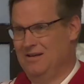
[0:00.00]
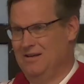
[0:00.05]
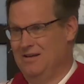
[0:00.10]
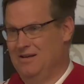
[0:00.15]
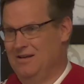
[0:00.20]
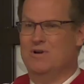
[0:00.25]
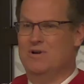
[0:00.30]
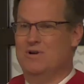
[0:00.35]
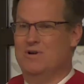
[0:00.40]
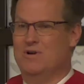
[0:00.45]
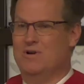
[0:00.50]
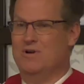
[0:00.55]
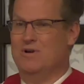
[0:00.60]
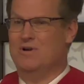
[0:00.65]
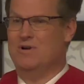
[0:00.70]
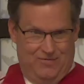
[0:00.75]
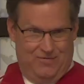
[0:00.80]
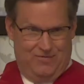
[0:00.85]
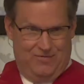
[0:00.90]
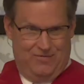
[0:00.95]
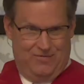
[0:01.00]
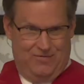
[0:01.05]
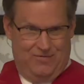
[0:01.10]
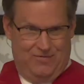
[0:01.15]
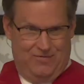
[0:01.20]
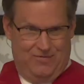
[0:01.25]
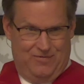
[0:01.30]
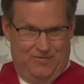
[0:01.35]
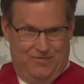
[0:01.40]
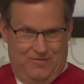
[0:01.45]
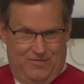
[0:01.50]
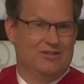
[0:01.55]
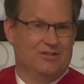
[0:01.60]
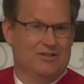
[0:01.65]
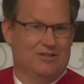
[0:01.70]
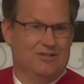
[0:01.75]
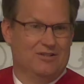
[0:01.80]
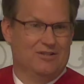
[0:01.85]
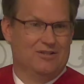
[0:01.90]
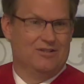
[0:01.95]
we are faithful
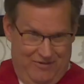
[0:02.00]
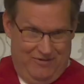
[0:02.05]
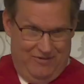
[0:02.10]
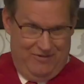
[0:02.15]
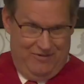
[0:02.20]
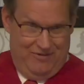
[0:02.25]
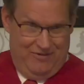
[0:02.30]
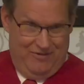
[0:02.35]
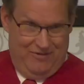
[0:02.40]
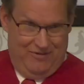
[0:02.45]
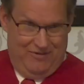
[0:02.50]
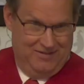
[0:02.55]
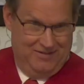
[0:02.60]
to heavens.